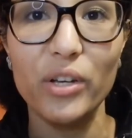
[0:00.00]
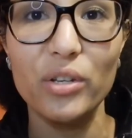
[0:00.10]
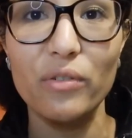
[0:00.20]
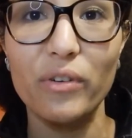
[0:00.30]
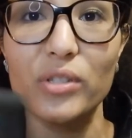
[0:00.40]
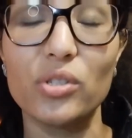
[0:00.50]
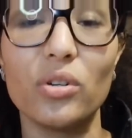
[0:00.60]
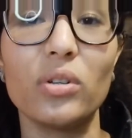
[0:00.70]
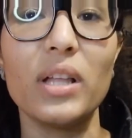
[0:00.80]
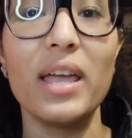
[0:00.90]

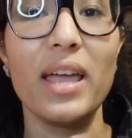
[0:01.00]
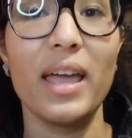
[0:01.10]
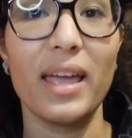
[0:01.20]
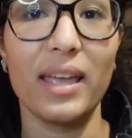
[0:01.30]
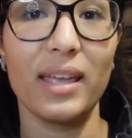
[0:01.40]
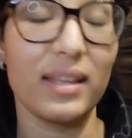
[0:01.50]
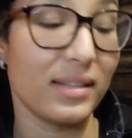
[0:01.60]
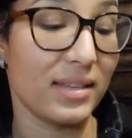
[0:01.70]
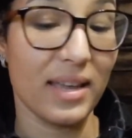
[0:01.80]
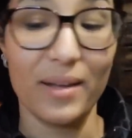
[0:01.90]
universal,
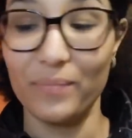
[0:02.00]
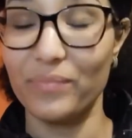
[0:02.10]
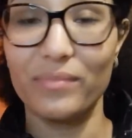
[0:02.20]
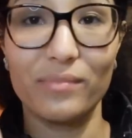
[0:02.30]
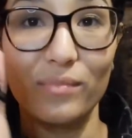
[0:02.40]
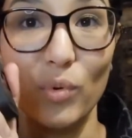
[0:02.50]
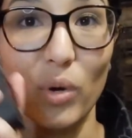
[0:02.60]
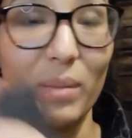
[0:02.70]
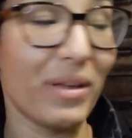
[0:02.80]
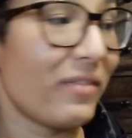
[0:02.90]
and yeah,
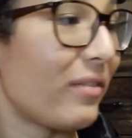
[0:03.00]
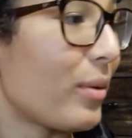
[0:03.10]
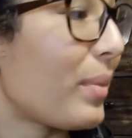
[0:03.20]
one of my favorite